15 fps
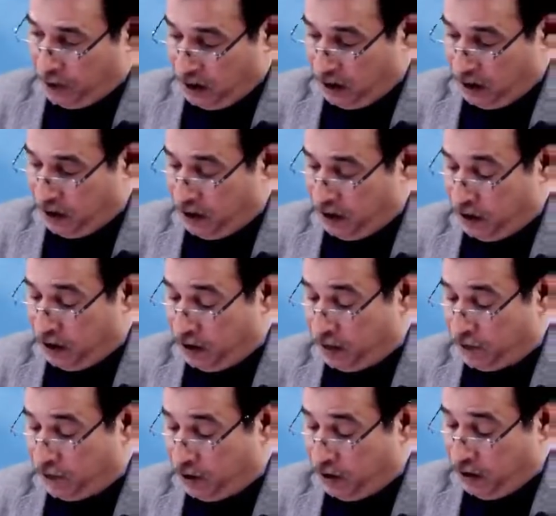
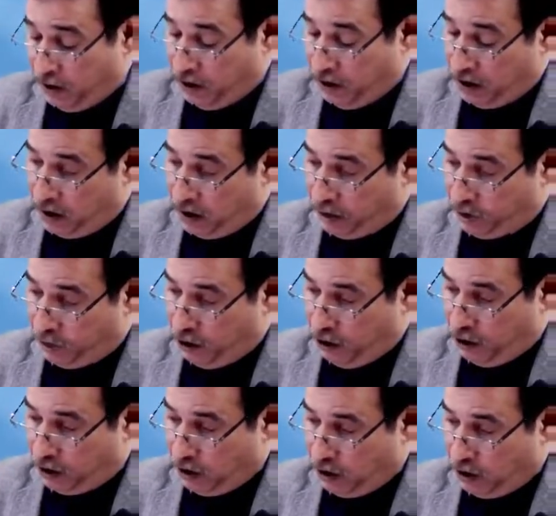it will
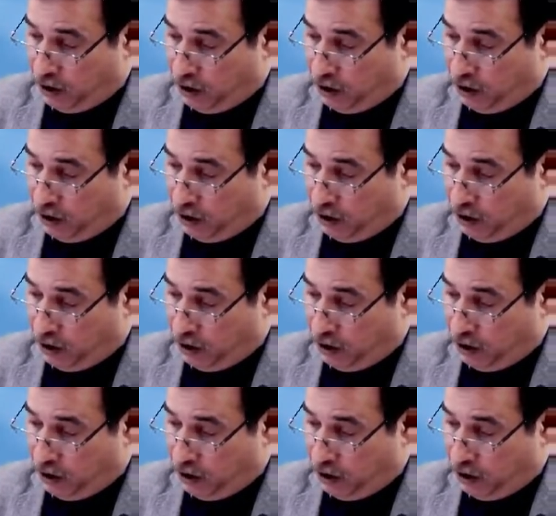also not